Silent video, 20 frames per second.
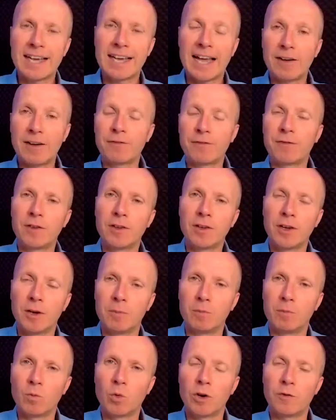to have
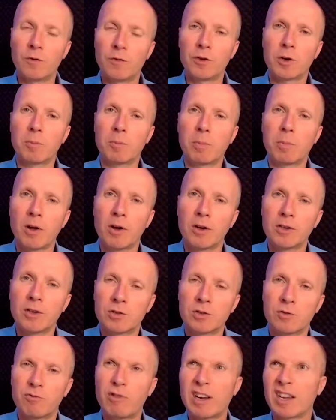work for compliance
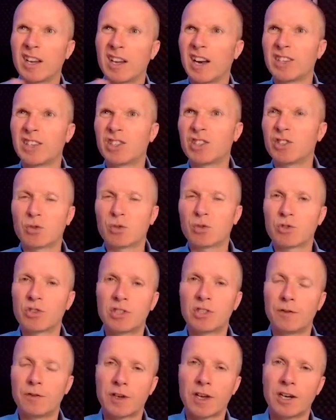of regulations or
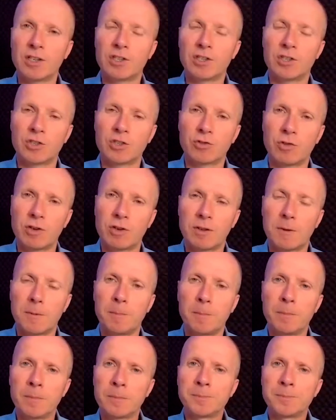certifications or anything?